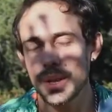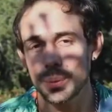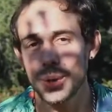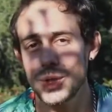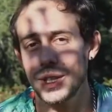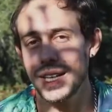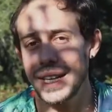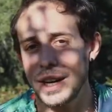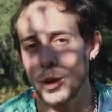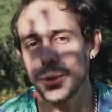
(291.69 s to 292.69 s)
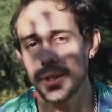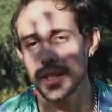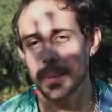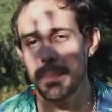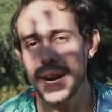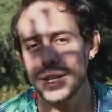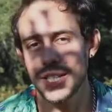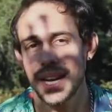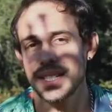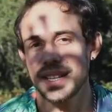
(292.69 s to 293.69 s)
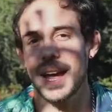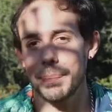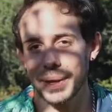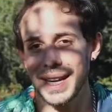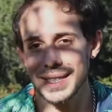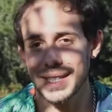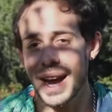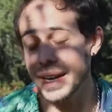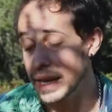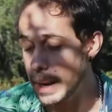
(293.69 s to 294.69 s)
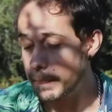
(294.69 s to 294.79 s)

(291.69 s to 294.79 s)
The roots are gonna get colder. There's a better chance of that plant dying.